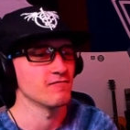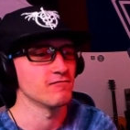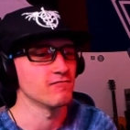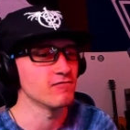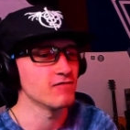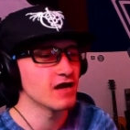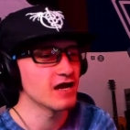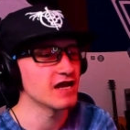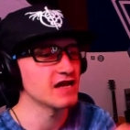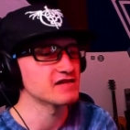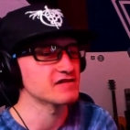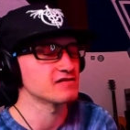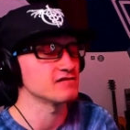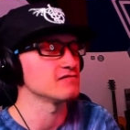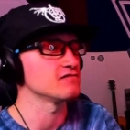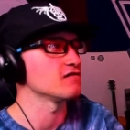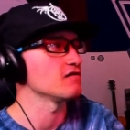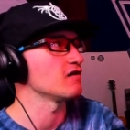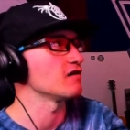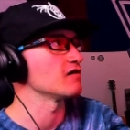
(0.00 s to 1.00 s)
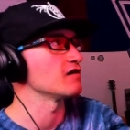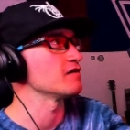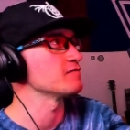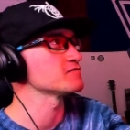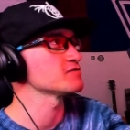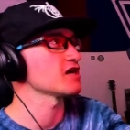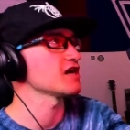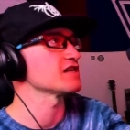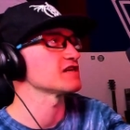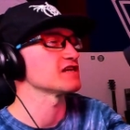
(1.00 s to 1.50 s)
Way too long.
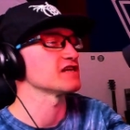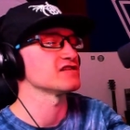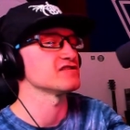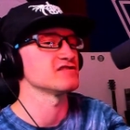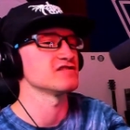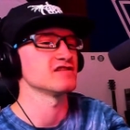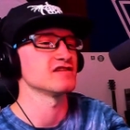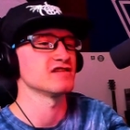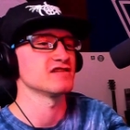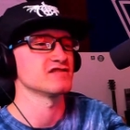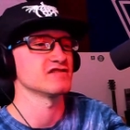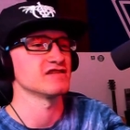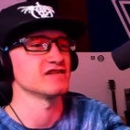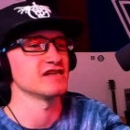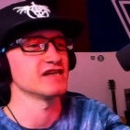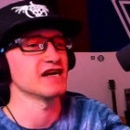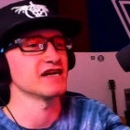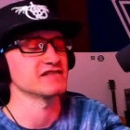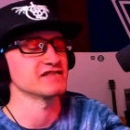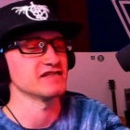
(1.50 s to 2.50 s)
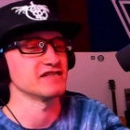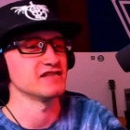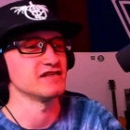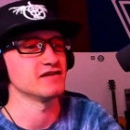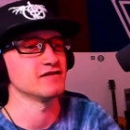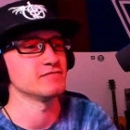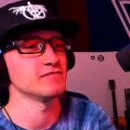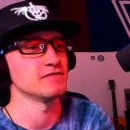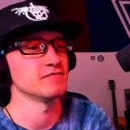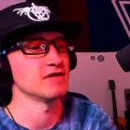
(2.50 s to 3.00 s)
I'm trying to get so you guys can
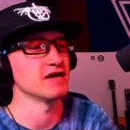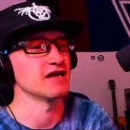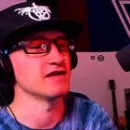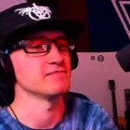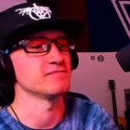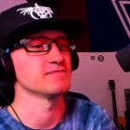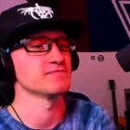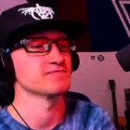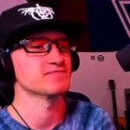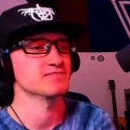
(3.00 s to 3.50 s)
hear me, man.